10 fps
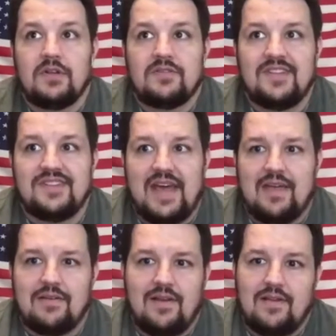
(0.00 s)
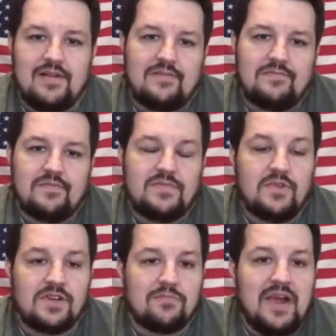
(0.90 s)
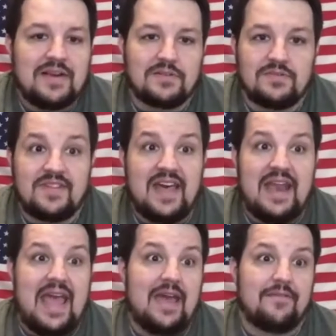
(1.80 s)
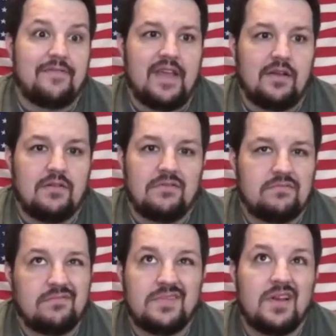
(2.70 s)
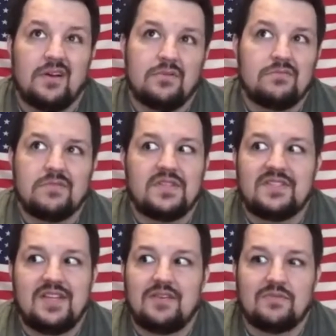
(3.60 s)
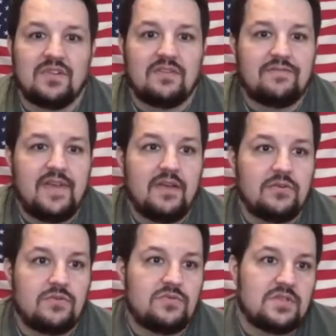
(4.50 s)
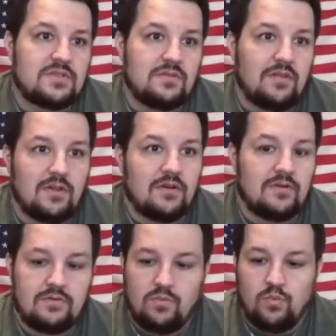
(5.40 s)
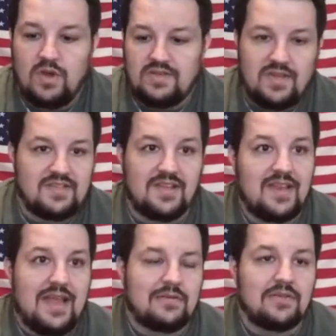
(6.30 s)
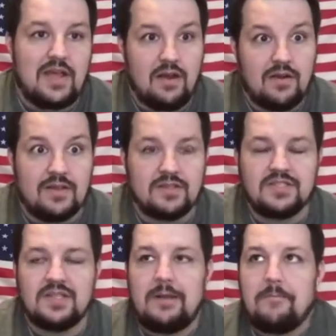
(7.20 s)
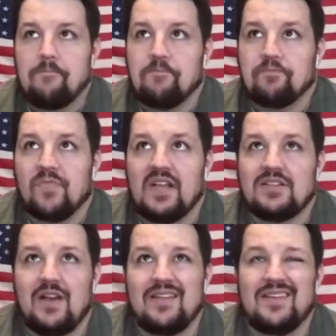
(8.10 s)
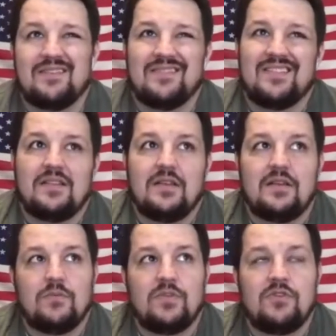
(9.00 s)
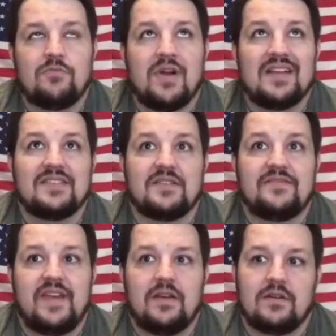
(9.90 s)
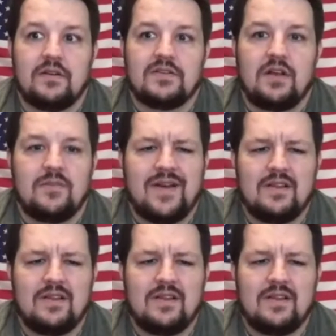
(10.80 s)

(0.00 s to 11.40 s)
did that, look at practical, did that ad fail? No, you didn't really fail. You just learned what doesn't connect with that audience. Mm-hmm. And so I think when you process failure, it's all about